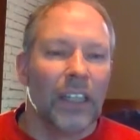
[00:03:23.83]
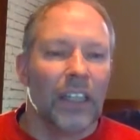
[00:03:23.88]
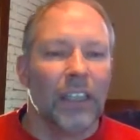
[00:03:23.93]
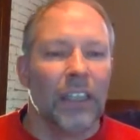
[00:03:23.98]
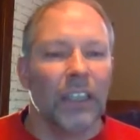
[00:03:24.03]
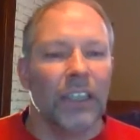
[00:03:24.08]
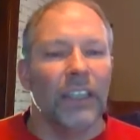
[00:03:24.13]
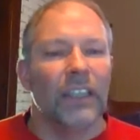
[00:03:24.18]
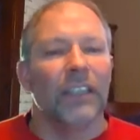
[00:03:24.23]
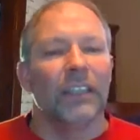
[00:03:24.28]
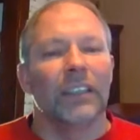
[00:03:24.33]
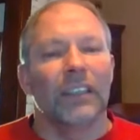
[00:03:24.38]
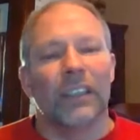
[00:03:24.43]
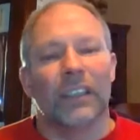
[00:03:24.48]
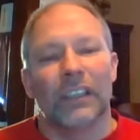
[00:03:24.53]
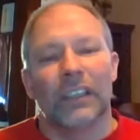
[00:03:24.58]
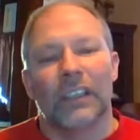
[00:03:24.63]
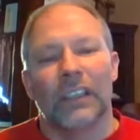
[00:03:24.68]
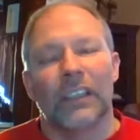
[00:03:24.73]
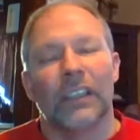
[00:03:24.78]
Clean,
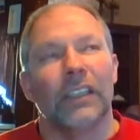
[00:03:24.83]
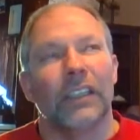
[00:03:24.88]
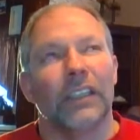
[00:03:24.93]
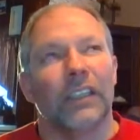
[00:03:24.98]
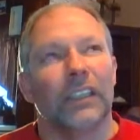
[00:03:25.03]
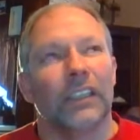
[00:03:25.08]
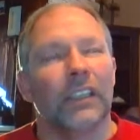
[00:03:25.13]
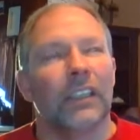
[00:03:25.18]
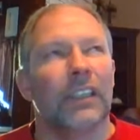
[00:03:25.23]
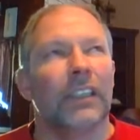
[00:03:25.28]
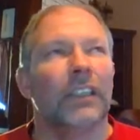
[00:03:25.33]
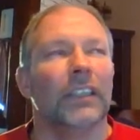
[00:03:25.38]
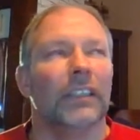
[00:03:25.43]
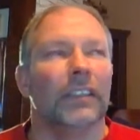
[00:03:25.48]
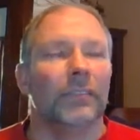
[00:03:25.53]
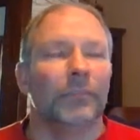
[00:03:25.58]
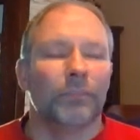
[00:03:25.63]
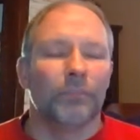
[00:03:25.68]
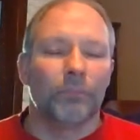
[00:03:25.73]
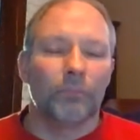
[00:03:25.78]
clean, clean,
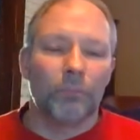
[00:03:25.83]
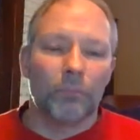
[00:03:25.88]
clean.